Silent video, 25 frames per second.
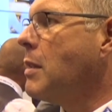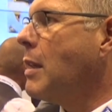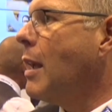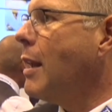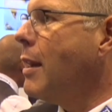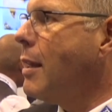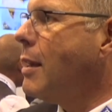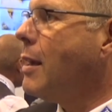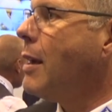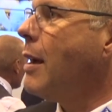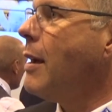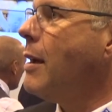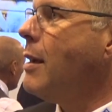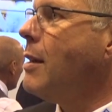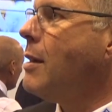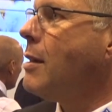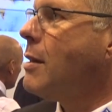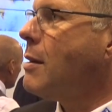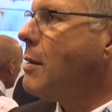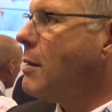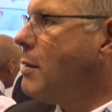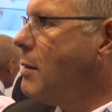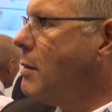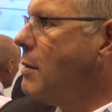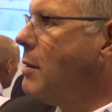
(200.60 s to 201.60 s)
delicate.
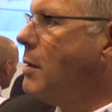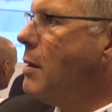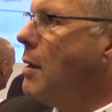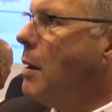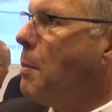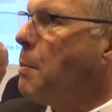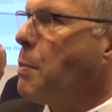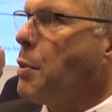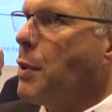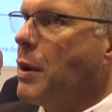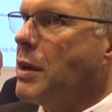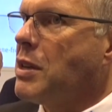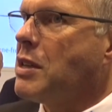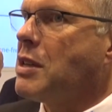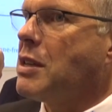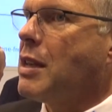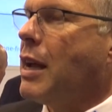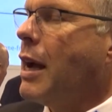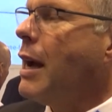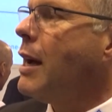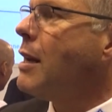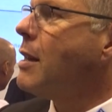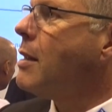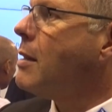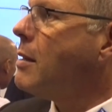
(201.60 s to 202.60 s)
Press
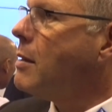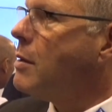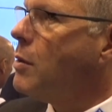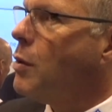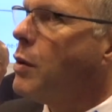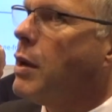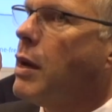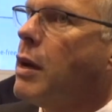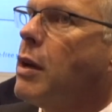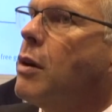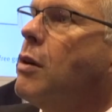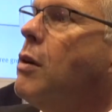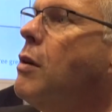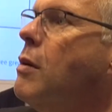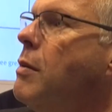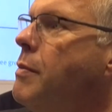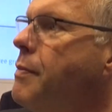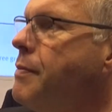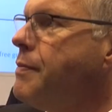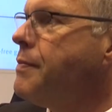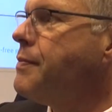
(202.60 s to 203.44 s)
start, you can go.